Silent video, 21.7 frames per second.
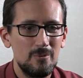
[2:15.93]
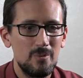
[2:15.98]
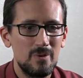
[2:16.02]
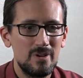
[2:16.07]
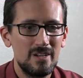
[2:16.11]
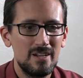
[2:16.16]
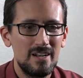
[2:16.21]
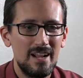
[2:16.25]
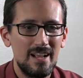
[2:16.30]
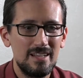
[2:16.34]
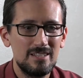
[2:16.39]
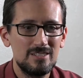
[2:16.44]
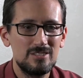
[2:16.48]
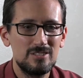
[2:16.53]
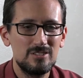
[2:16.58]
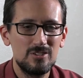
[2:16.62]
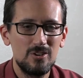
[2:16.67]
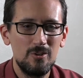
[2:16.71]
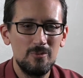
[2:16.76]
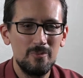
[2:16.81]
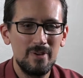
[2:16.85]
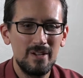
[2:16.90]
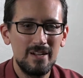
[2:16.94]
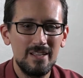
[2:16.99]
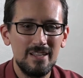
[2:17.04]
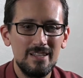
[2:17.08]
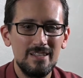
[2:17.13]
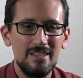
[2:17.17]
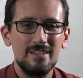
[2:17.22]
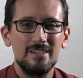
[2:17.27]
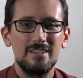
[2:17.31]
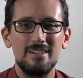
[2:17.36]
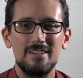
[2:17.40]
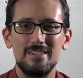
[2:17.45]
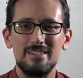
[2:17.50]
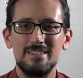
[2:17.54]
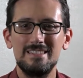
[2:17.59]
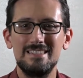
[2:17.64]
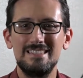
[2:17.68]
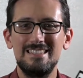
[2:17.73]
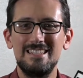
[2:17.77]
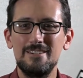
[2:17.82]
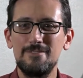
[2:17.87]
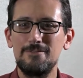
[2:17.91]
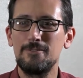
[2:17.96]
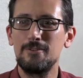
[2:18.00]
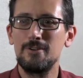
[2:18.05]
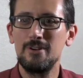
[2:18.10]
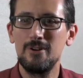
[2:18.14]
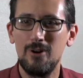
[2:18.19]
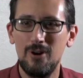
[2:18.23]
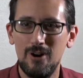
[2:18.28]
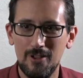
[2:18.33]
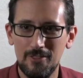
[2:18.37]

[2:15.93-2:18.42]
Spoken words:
when it has so many different